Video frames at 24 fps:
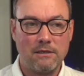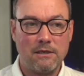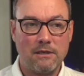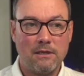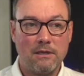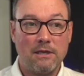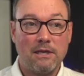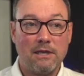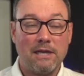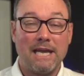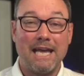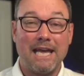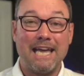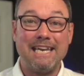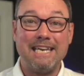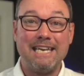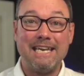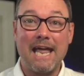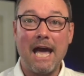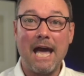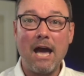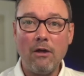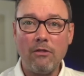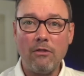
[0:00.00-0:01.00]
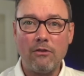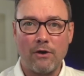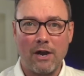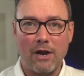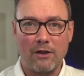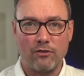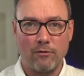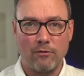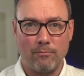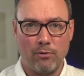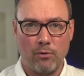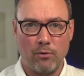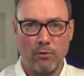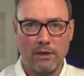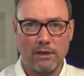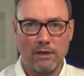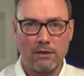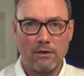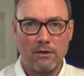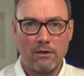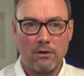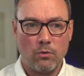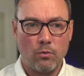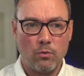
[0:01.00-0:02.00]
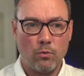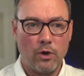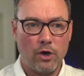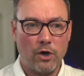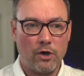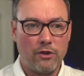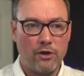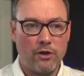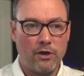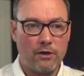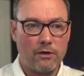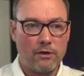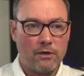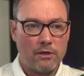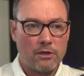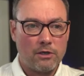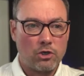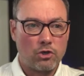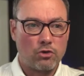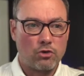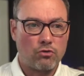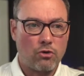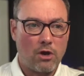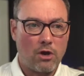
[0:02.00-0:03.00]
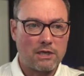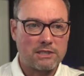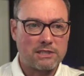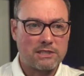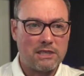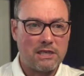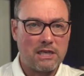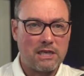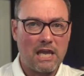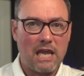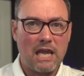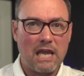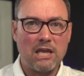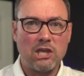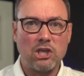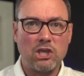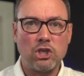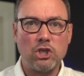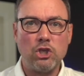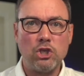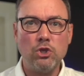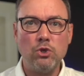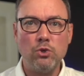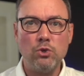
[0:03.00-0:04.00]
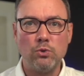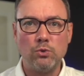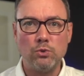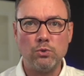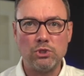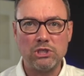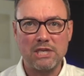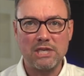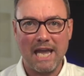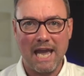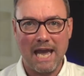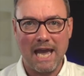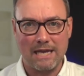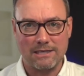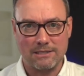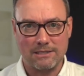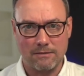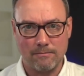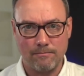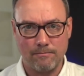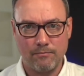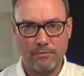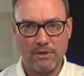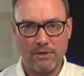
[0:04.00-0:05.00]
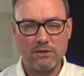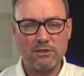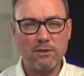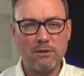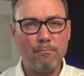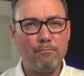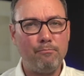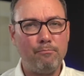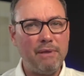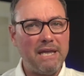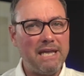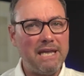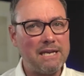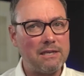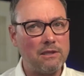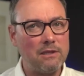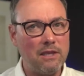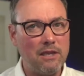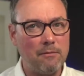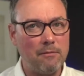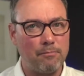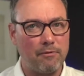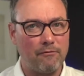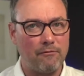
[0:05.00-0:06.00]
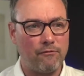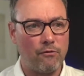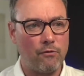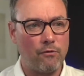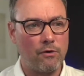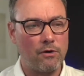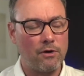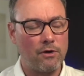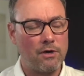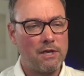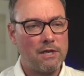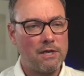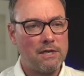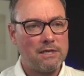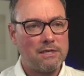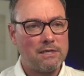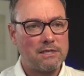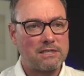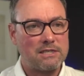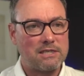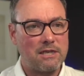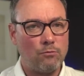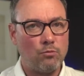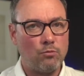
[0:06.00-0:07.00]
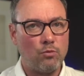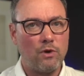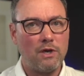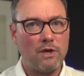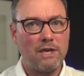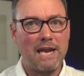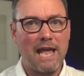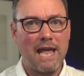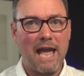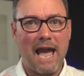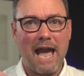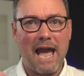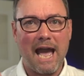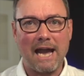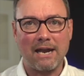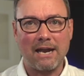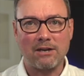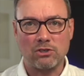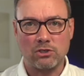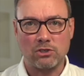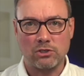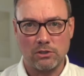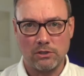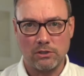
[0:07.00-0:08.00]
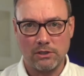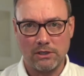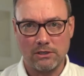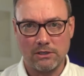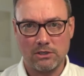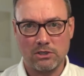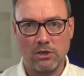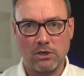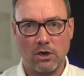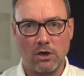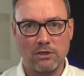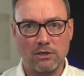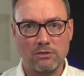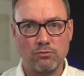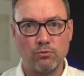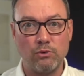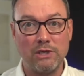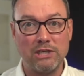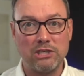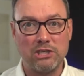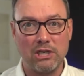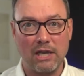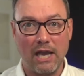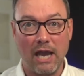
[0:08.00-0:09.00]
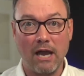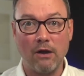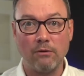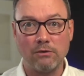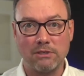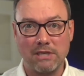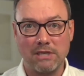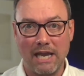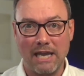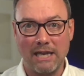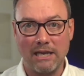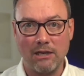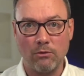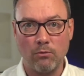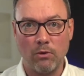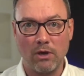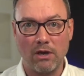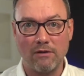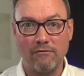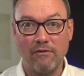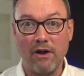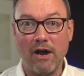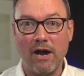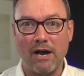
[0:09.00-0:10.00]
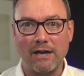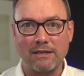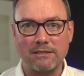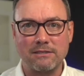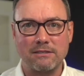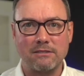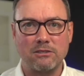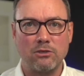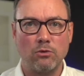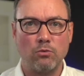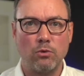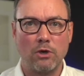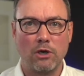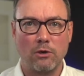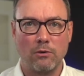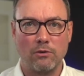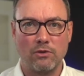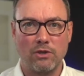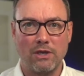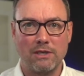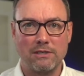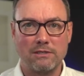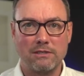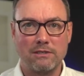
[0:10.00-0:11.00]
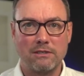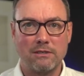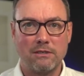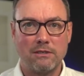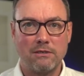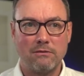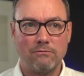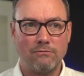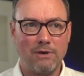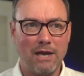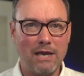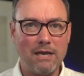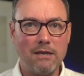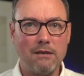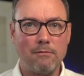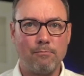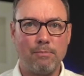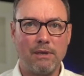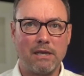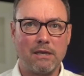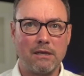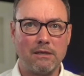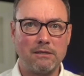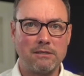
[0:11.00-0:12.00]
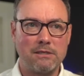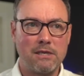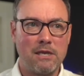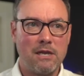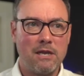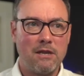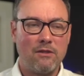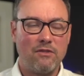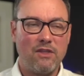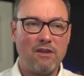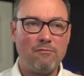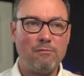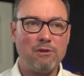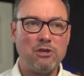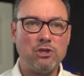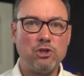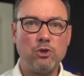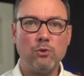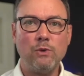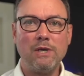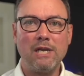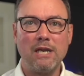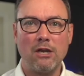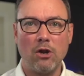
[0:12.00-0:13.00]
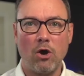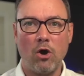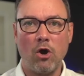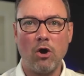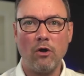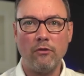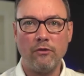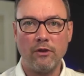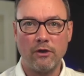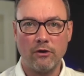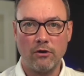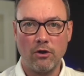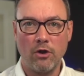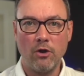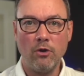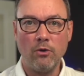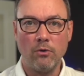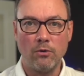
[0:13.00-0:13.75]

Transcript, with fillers: And now they're at the point where they're crossing a huge chasm. There's a big leap before someone actually starts reaching out to any one of us to work with us, right? Because they've been doing it on their own.